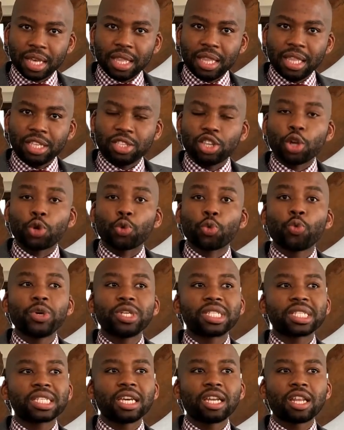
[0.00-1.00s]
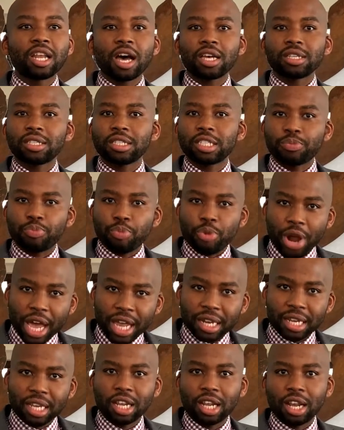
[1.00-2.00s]
These are not whiskey glasses,
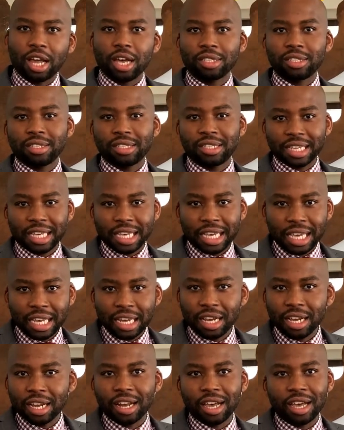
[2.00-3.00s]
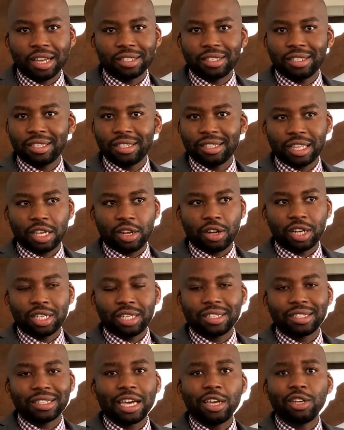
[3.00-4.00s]
brandy glasses, tequila glasses. They're not
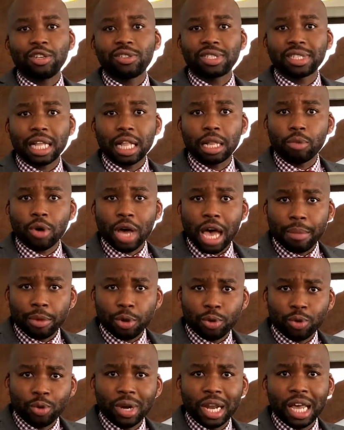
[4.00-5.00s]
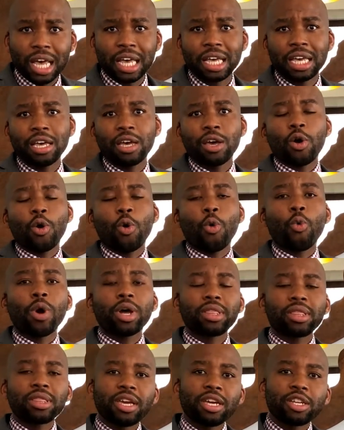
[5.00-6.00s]
designed to sell more amarula.
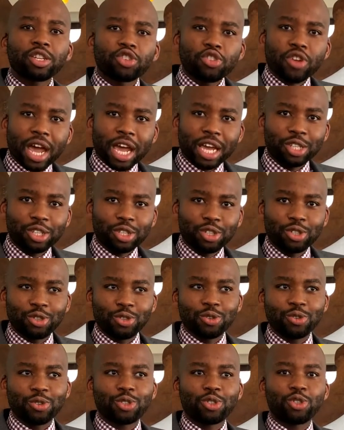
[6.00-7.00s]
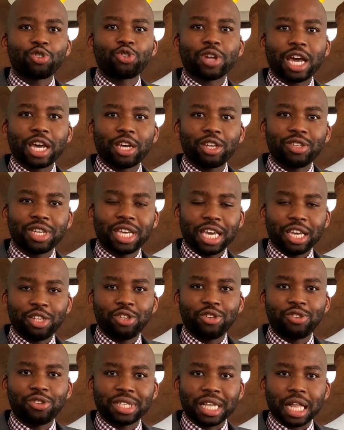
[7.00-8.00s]
What they're trying to do is to try to get
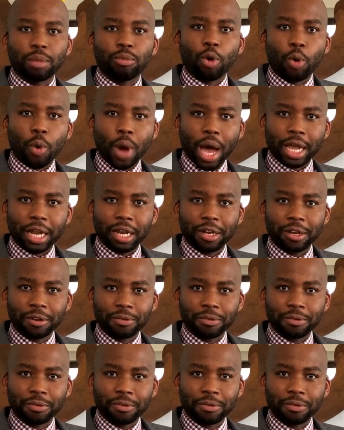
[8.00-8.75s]
you to sell more wine.